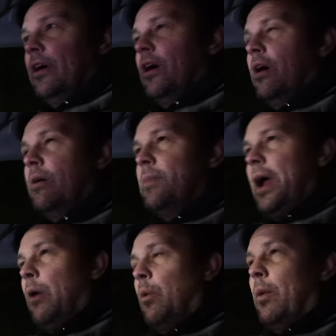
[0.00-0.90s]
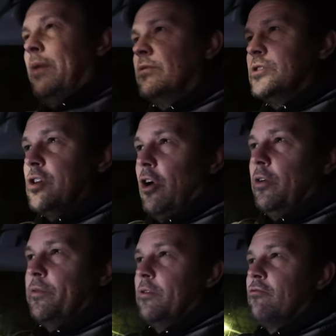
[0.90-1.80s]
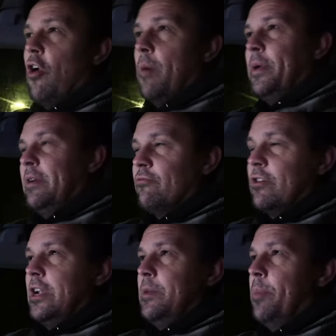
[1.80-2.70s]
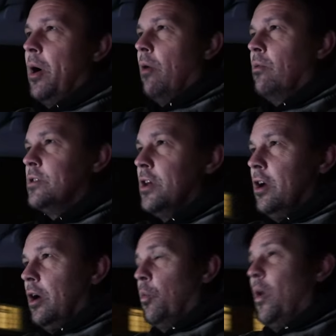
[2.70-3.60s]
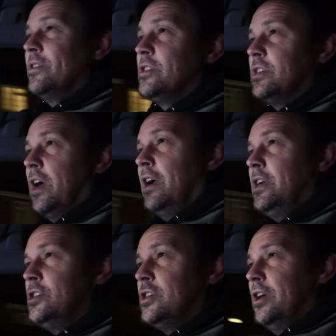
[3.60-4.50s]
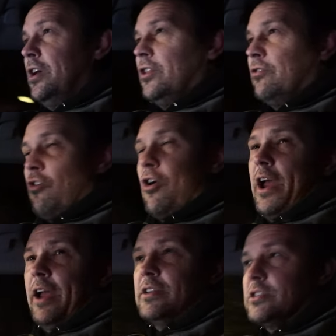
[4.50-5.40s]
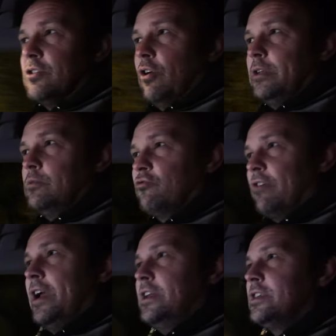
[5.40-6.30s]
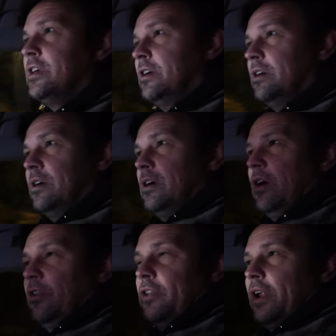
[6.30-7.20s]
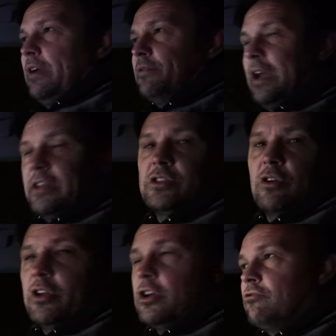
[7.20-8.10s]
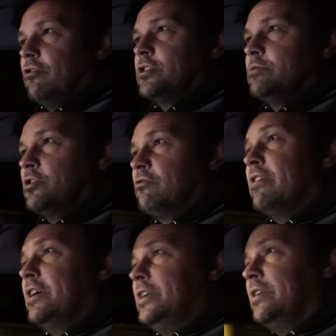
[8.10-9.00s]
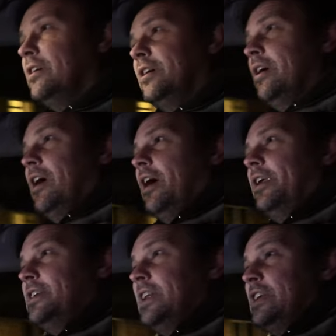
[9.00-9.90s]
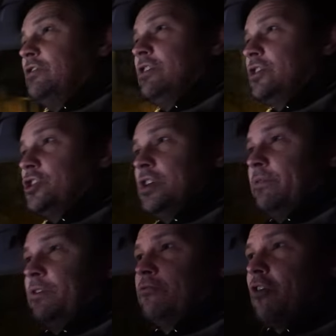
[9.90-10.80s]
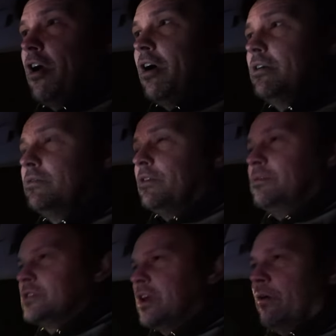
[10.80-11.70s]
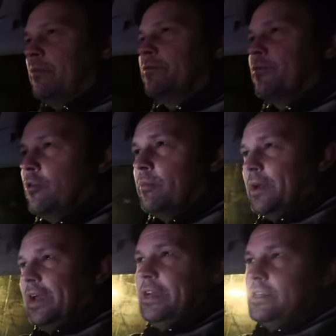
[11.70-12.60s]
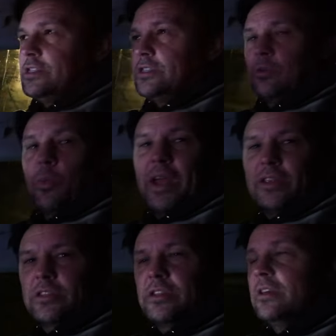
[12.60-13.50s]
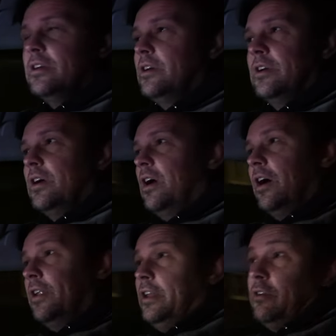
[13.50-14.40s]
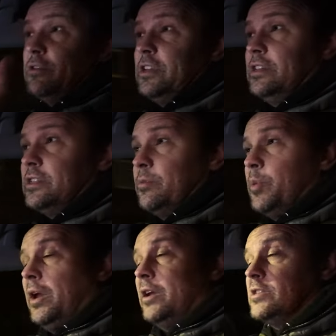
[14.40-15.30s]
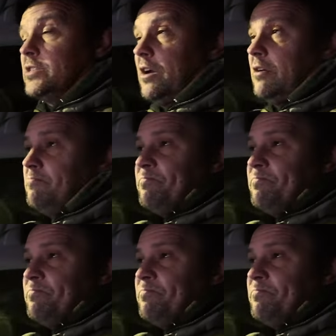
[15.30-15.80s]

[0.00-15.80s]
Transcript: Um, how it went started off the right being really bold. At one stage, the right hand side it was red, and on the left hand side of the cross it was green and it literally just shifted right over. It was going from east to west, and then obviously it disappeared. So